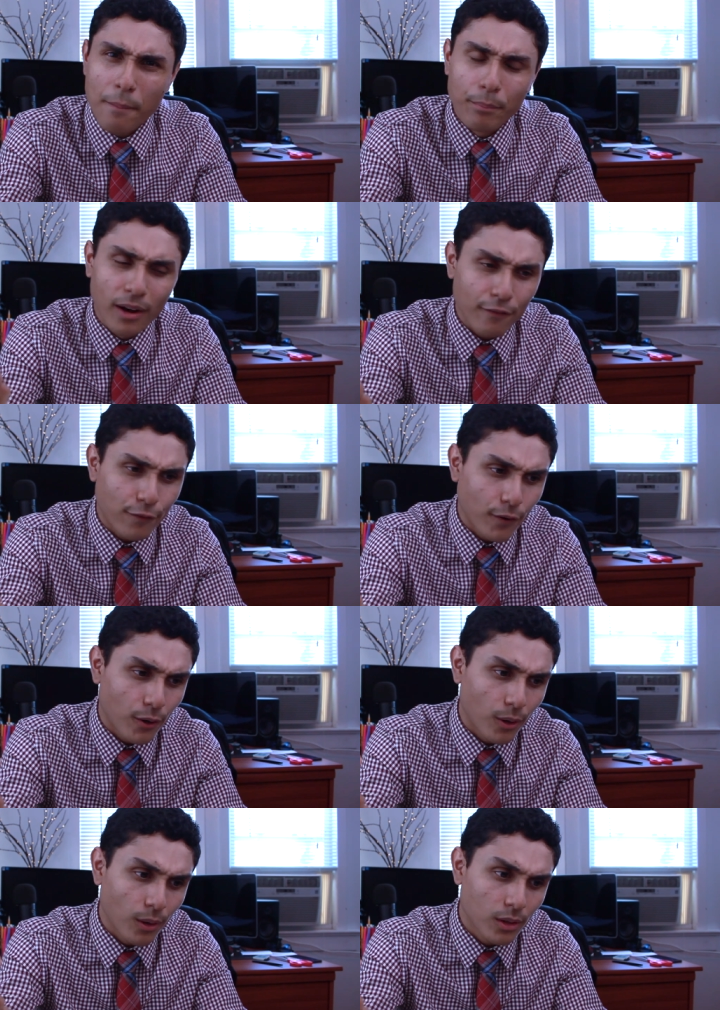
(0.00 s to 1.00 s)
But
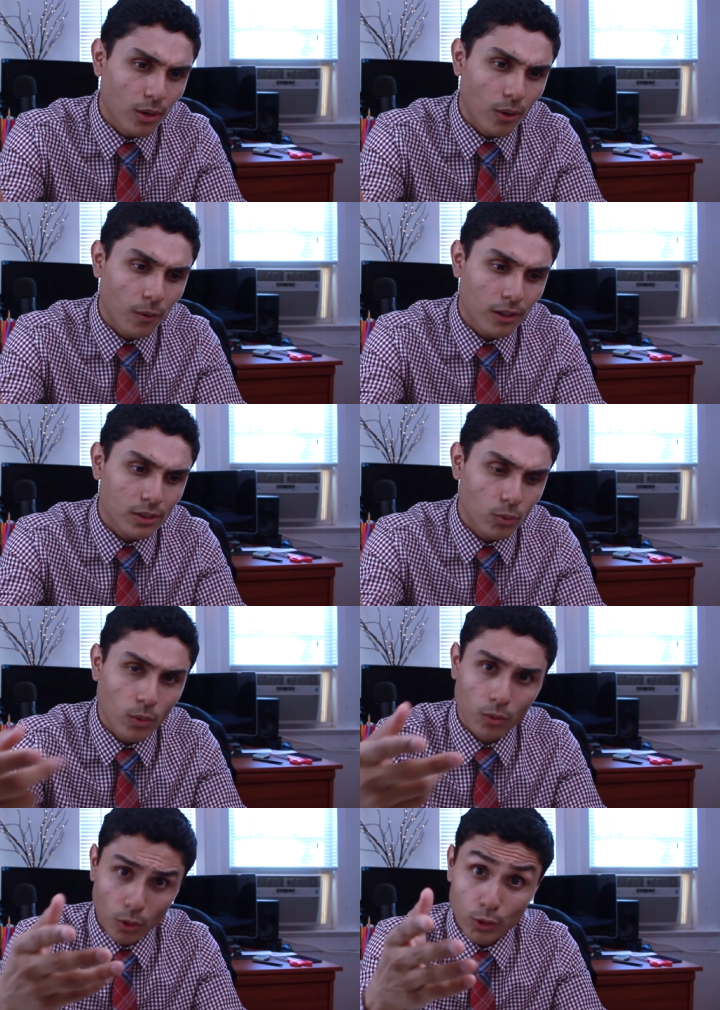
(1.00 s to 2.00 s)
for, you know, because
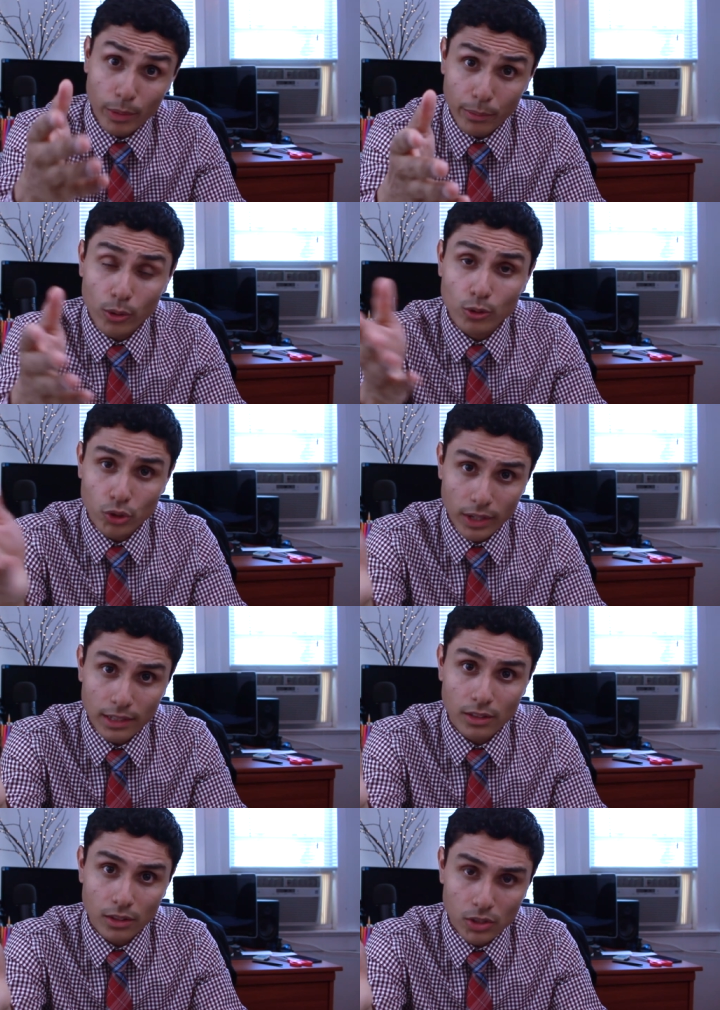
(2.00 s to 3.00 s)
those people who
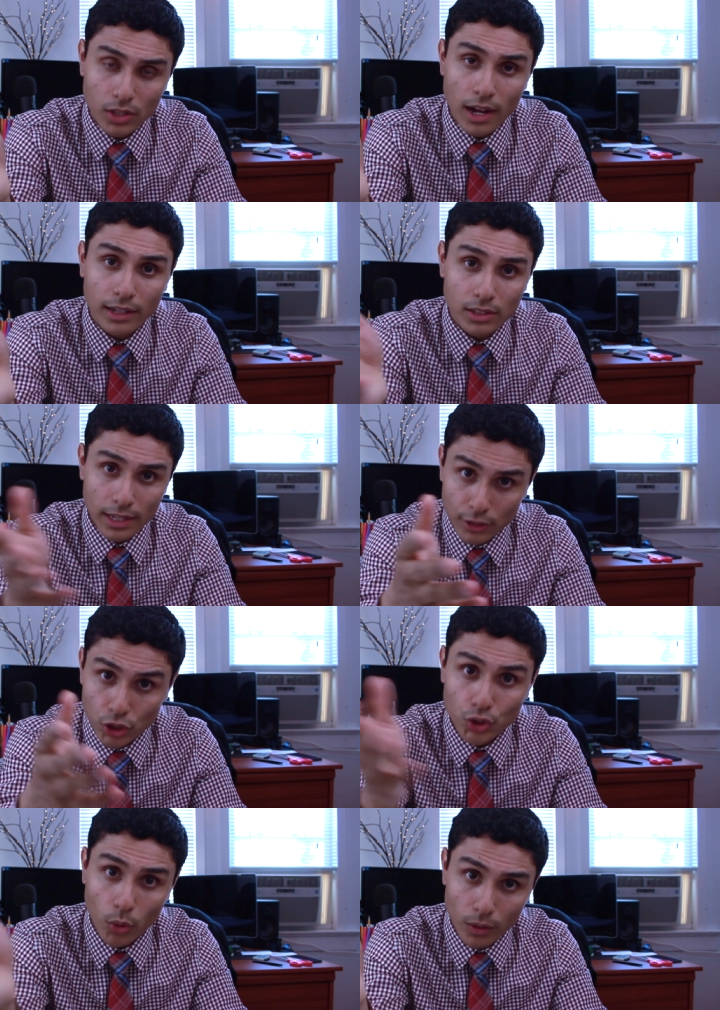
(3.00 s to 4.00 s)
trade stocks and
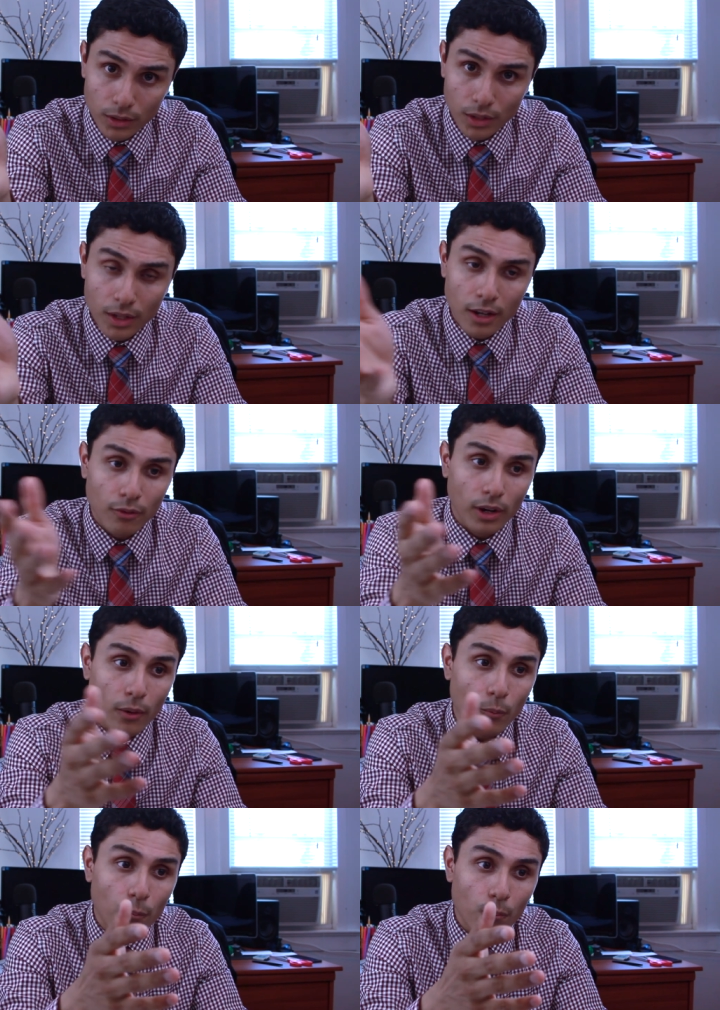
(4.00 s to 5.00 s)
short, right?